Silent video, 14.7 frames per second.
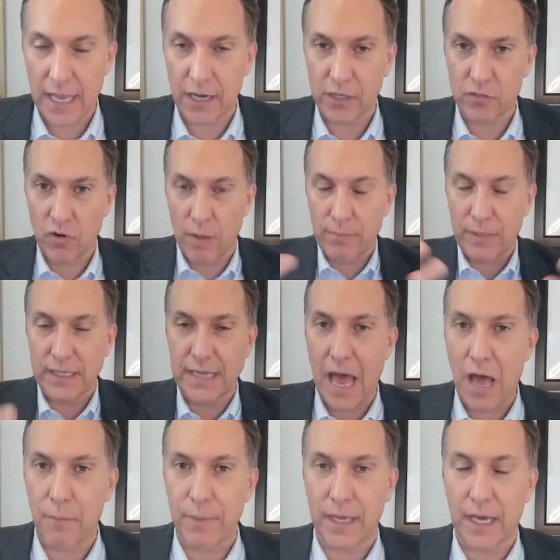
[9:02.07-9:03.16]

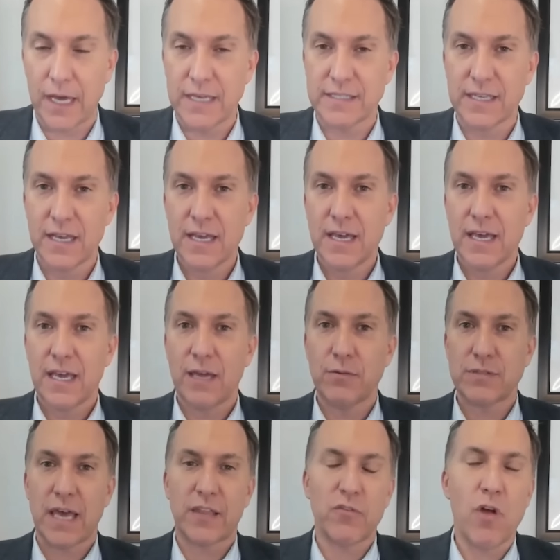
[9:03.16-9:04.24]
down, because he
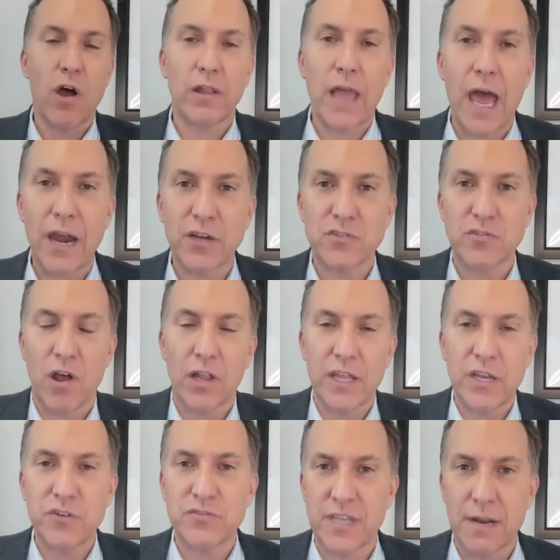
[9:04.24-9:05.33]
was like, they're all liars, they're all
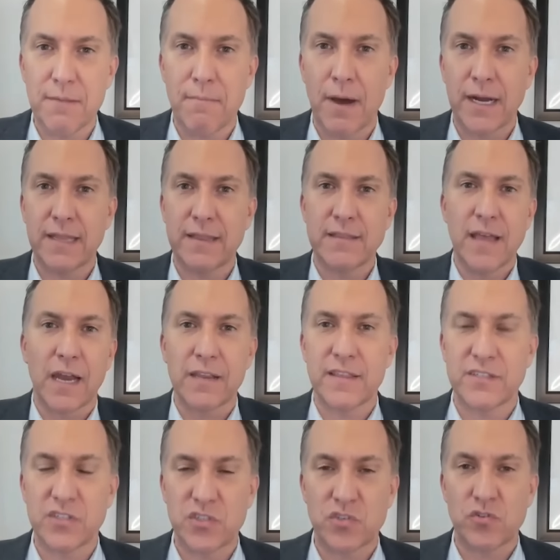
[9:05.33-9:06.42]
interested in money, none of
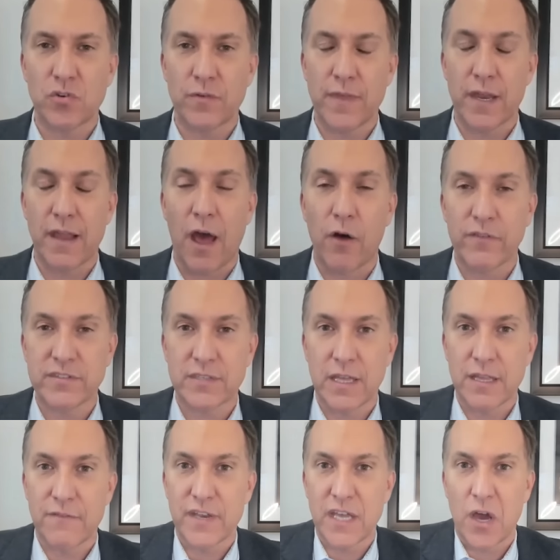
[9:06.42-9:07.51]
this is true. And then all of a
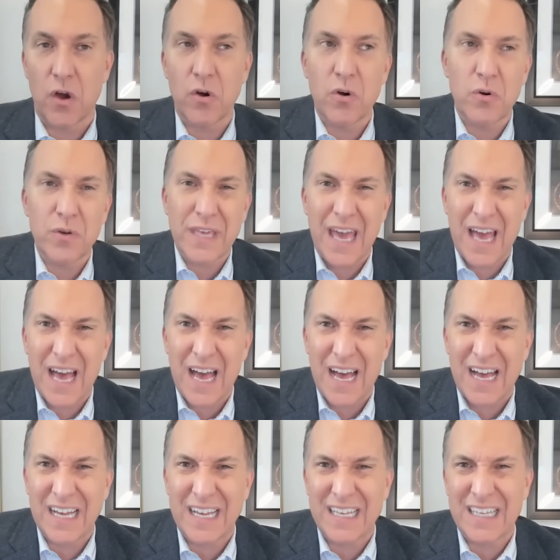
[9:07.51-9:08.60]
sudden the video, oh
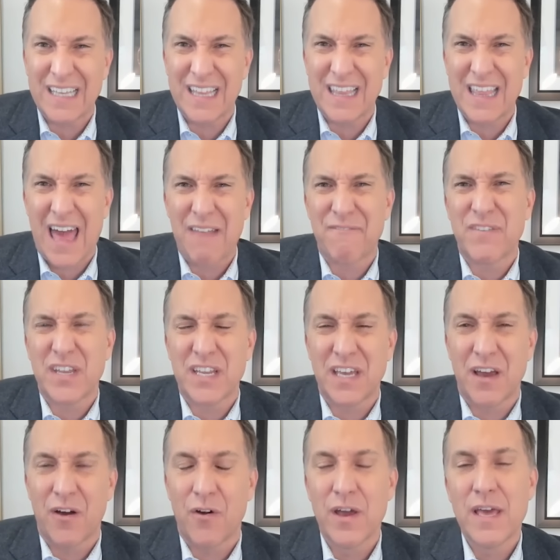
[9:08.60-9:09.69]
yeah, that
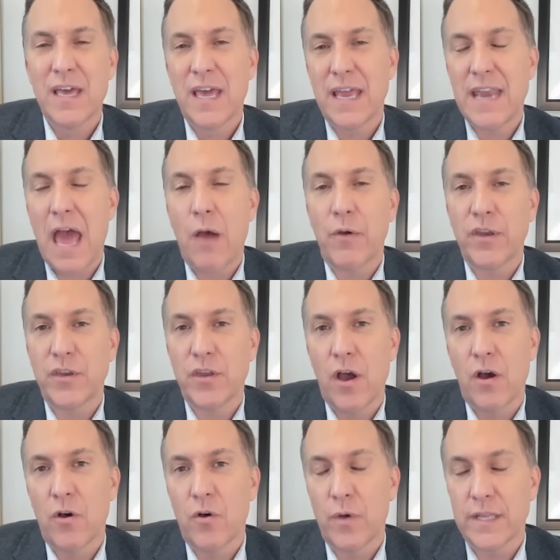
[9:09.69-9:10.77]
video. And now we
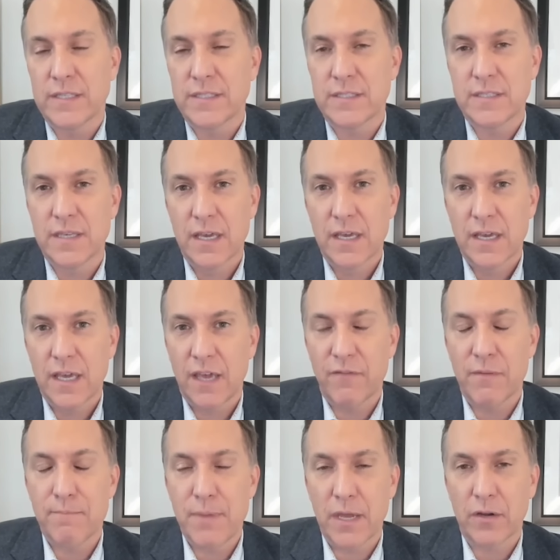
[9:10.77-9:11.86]
know it's
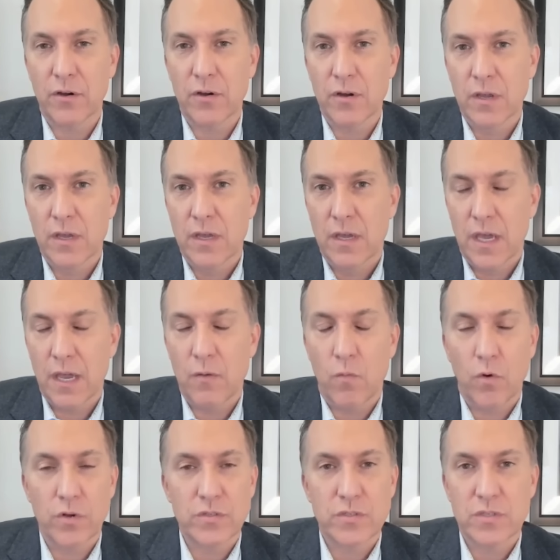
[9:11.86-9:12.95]
even bigger and
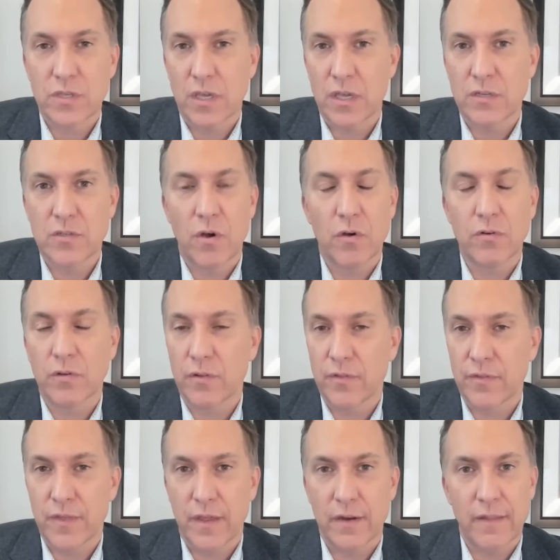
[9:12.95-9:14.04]
worse in total
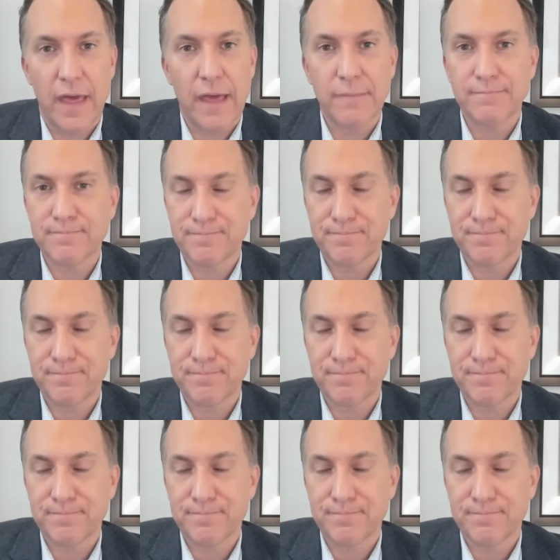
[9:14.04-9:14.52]
than that.